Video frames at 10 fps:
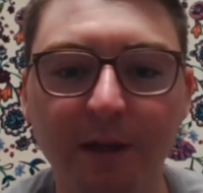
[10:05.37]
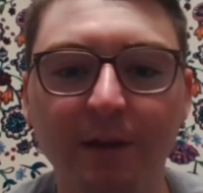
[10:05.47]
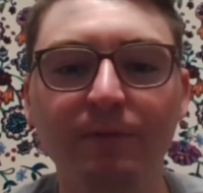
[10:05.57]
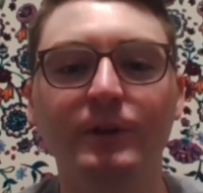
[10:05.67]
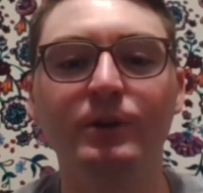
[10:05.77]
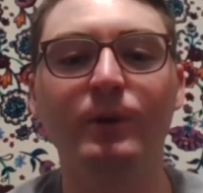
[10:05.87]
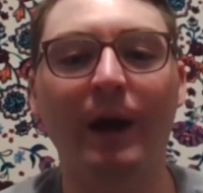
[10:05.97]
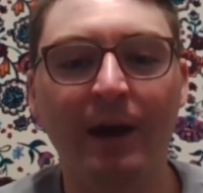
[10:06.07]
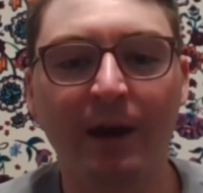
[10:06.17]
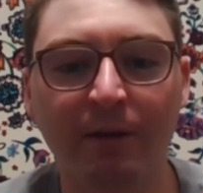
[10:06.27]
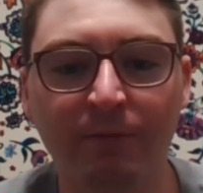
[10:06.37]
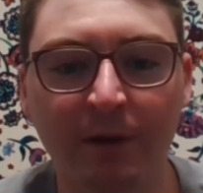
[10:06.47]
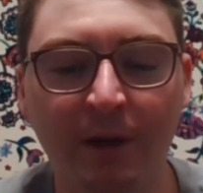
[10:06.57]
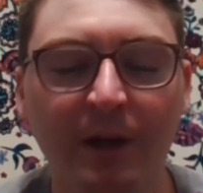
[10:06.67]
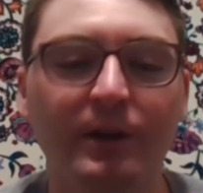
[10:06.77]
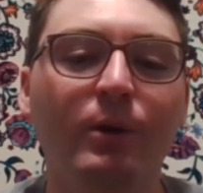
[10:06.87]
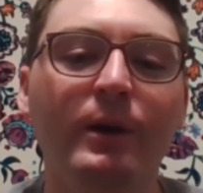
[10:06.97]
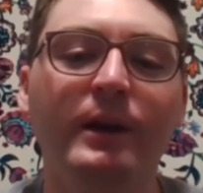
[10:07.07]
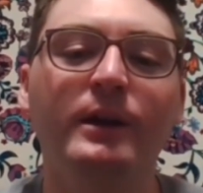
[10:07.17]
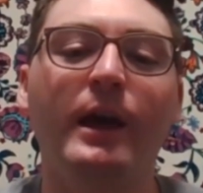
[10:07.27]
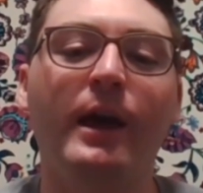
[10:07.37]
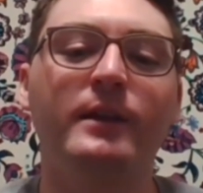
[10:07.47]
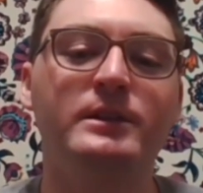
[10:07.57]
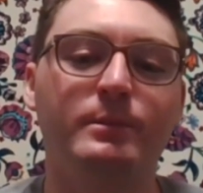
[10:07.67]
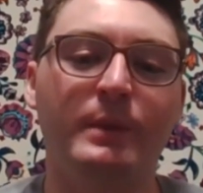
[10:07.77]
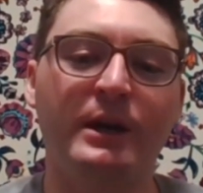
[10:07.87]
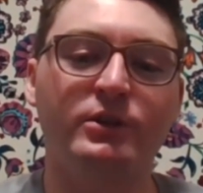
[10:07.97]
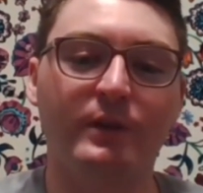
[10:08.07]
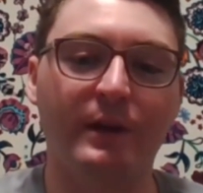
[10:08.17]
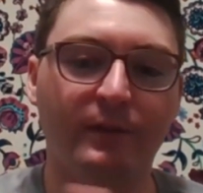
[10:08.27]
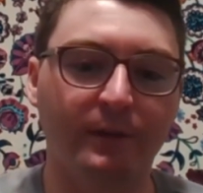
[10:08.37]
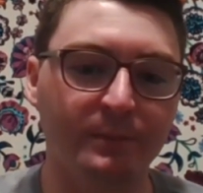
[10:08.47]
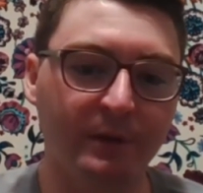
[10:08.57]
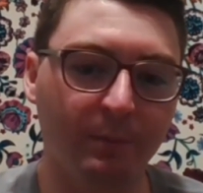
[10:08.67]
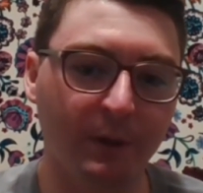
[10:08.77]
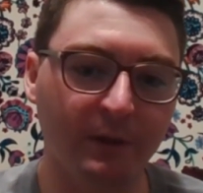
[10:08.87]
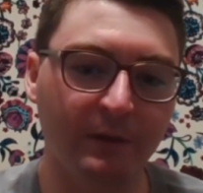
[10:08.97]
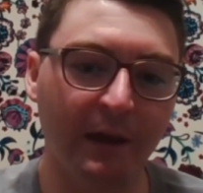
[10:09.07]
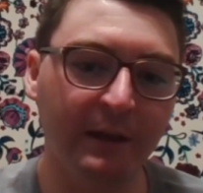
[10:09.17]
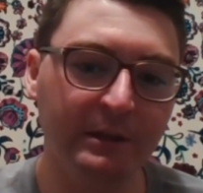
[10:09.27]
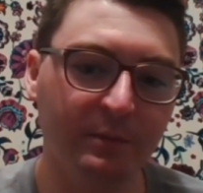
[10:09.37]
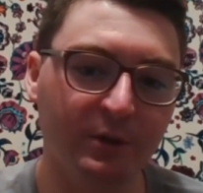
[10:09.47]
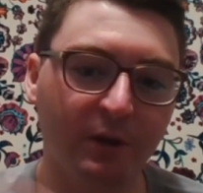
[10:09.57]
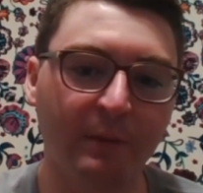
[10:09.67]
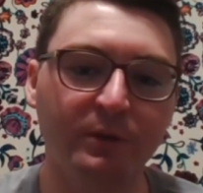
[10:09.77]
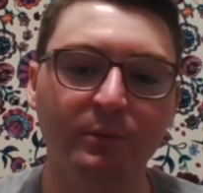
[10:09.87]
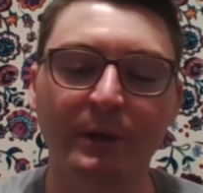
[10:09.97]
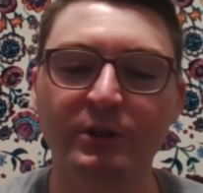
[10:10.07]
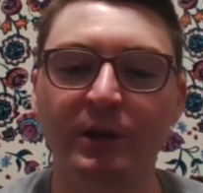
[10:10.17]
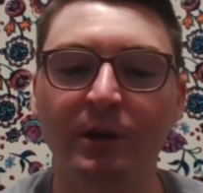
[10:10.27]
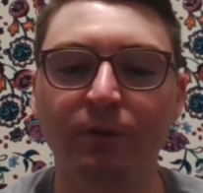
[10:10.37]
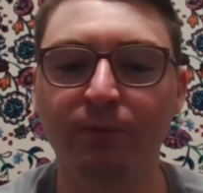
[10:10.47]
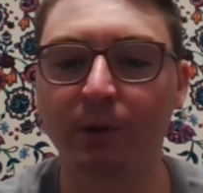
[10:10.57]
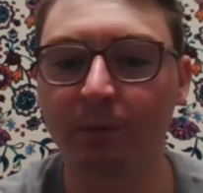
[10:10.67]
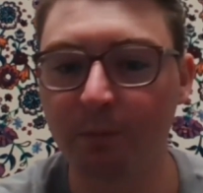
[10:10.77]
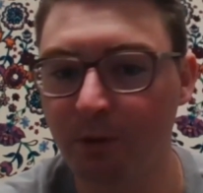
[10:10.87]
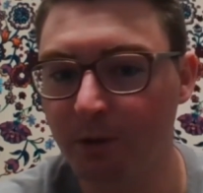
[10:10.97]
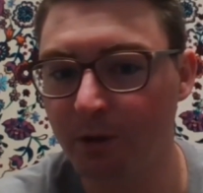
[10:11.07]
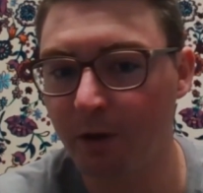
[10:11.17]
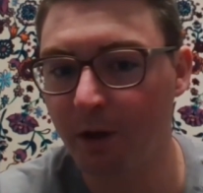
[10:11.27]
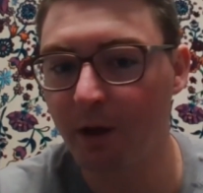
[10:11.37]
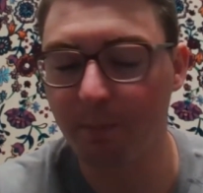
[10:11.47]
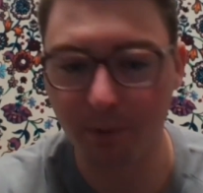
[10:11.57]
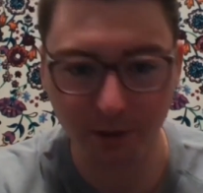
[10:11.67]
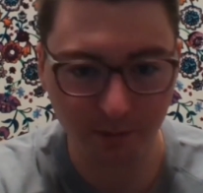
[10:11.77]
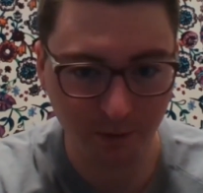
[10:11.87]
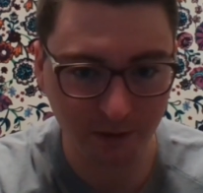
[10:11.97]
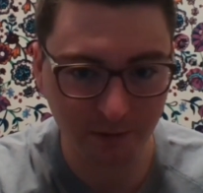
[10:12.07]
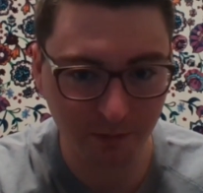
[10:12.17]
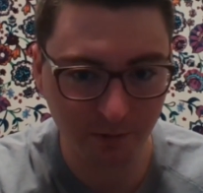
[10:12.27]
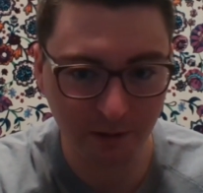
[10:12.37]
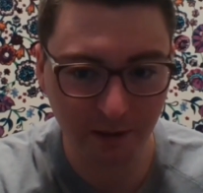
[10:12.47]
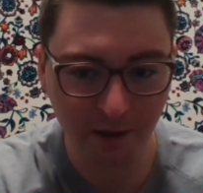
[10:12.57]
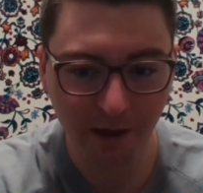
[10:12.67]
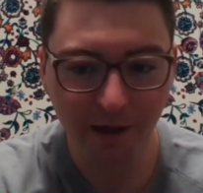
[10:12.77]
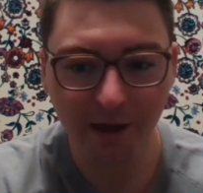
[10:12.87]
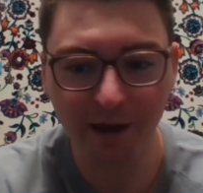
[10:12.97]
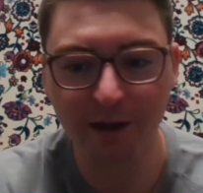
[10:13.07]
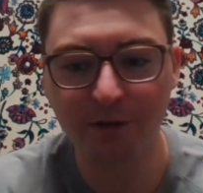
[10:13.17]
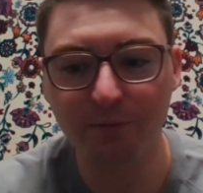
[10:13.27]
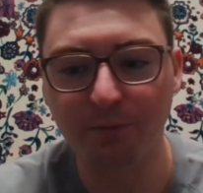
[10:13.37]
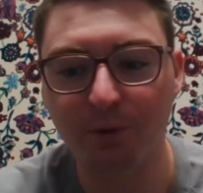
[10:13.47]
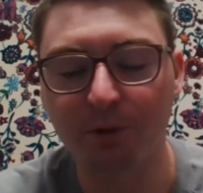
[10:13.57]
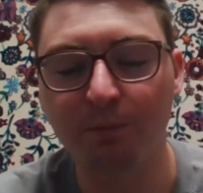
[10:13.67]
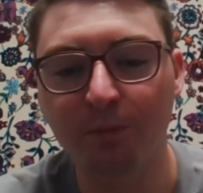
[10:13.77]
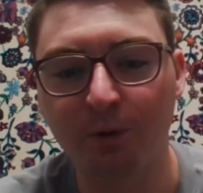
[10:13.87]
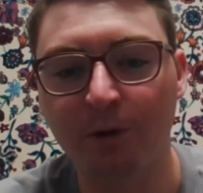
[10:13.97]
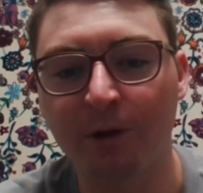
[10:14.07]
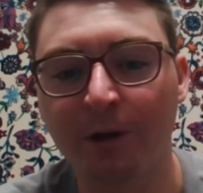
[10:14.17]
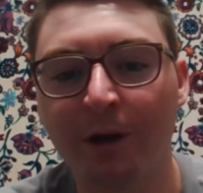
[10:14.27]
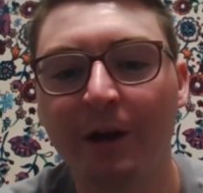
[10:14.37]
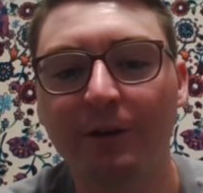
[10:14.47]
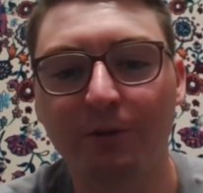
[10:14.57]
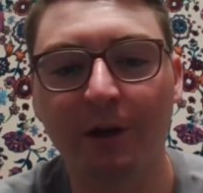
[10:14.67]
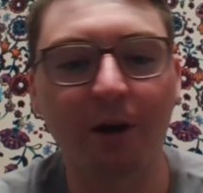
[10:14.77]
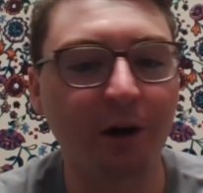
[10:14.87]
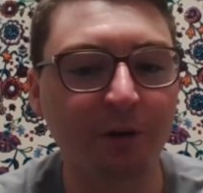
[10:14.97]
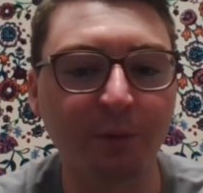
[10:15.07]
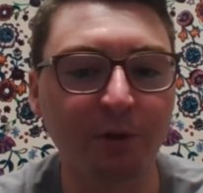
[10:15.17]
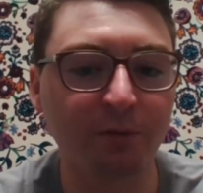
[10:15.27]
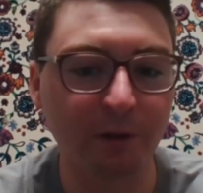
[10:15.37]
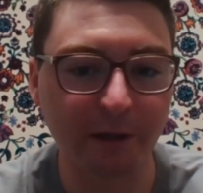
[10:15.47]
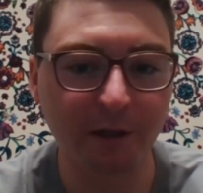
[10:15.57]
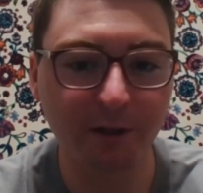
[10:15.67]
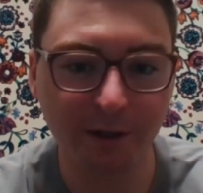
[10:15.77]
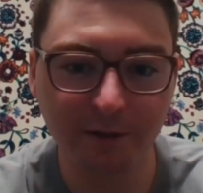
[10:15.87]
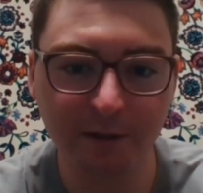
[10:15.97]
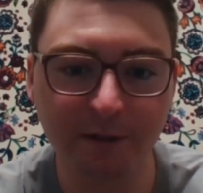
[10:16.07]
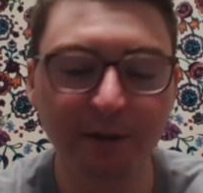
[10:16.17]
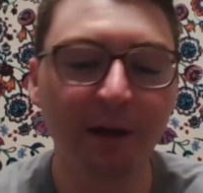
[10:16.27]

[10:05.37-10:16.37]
If you have, go ahead and smash that thumbs up button and subscribe to my channel for more Marketplace midweek and for more great automotive related content.